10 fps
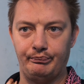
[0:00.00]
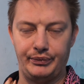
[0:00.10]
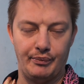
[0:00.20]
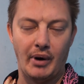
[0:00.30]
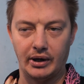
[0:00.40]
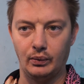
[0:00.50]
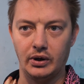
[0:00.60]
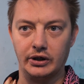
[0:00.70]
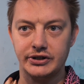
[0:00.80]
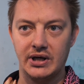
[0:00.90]
the model
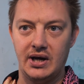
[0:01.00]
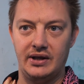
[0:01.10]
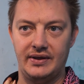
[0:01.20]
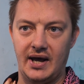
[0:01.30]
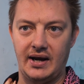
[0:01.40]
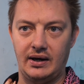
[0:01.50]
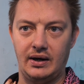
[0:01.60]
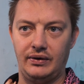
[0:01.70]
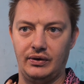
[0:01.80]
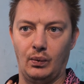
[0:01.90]
works.
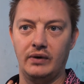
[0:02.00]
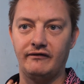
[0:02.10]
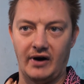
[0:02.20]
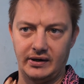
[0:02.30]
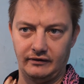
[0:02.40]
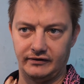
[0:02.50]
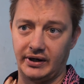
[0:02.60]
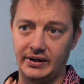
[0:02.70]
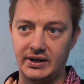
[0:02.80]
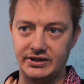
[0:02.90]
Then the one final
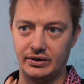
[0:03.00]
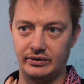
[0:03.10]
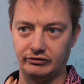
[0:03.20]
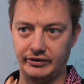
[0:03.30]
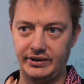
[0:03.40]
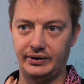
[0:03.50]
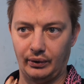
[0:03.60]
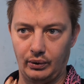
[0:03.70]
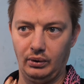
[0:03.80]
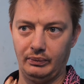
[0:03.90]
friend is going to read the
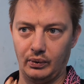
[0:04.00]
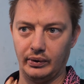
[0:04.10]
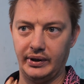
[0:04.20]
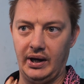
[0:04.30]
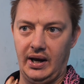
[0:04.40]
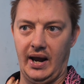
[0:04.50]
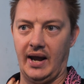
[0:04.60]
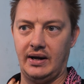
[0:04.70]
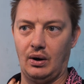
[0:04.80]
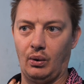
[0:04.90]
whole board
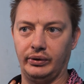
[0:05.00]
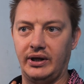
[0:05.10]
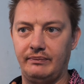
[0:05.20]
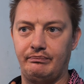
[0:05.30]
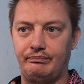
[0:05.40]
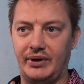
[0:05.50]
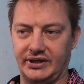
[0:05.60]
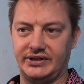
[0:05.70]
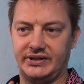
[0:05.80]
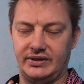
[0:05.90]
and only
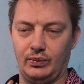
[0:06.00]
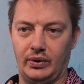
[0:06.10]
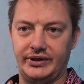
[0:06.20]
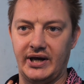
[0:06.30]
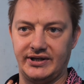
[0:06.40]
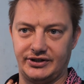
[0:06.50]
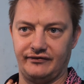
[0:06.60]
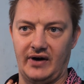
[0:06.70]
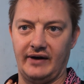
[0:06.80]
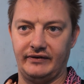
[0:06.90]
picks what has
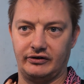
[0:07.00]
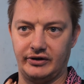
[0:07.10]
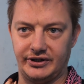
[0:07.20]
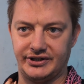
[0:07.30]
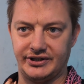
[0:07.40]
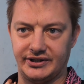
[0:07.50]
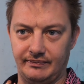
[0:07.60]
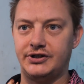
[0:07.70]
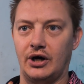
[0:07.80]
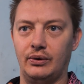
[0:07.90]
survived the
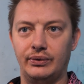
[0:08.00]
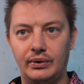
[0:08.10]
criticism. So